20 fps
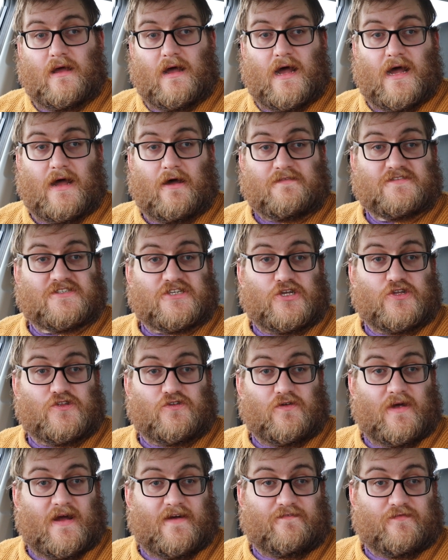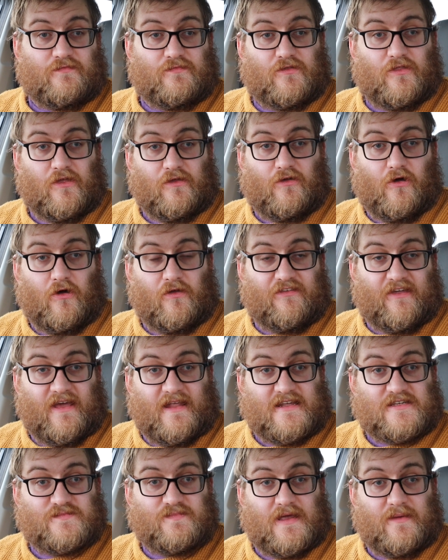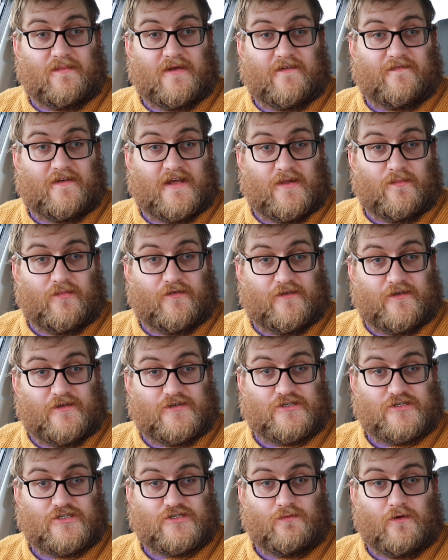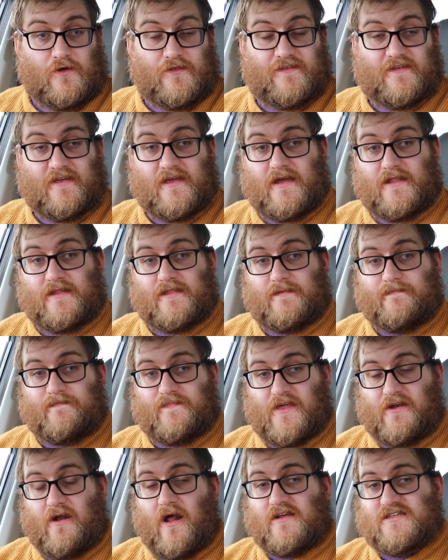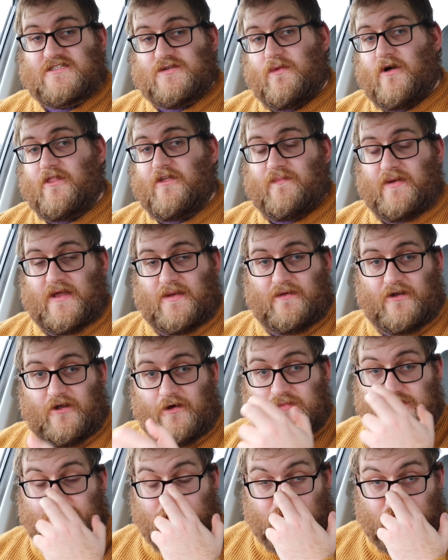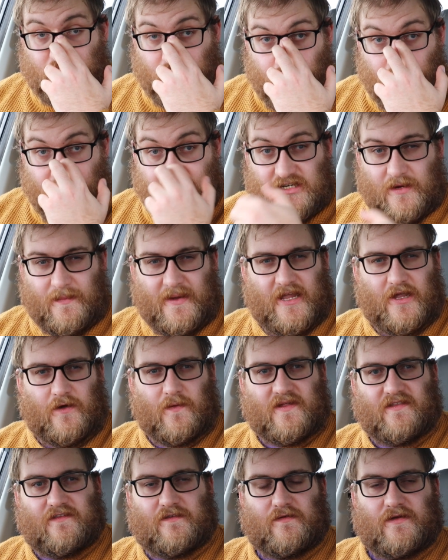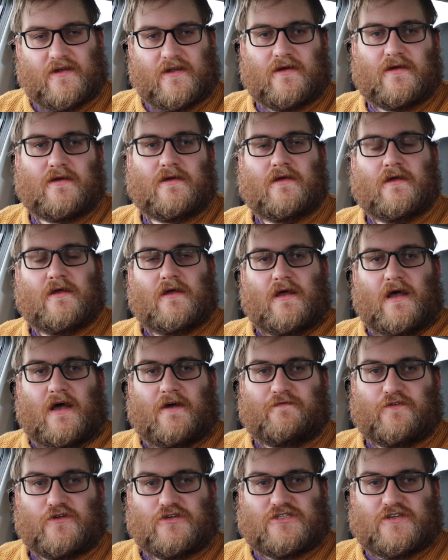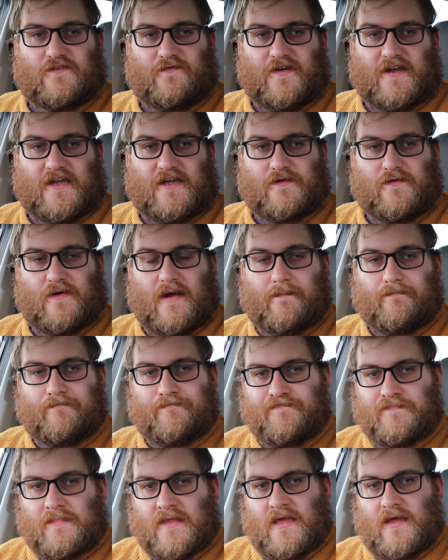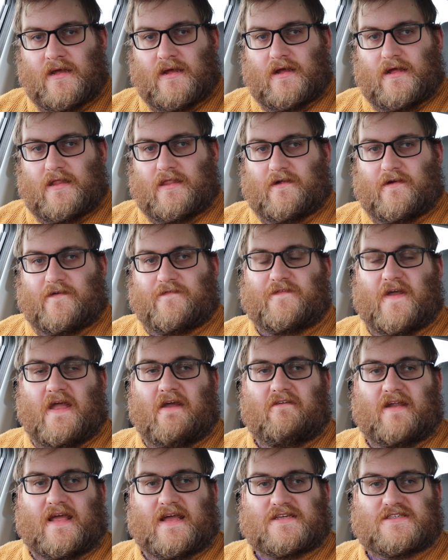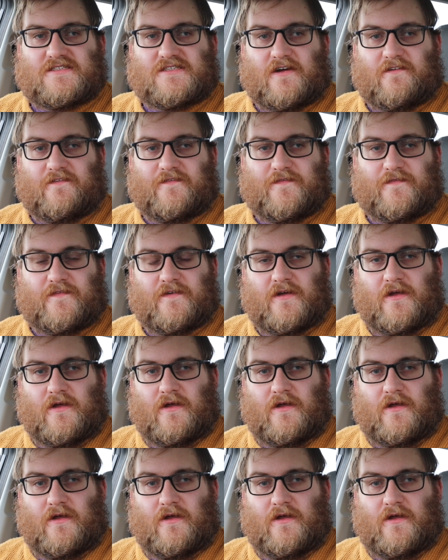Obviously you do have the contactless payment available to you should you want it, and there are some other payment options too, which I might go into in a future video. There are various sort of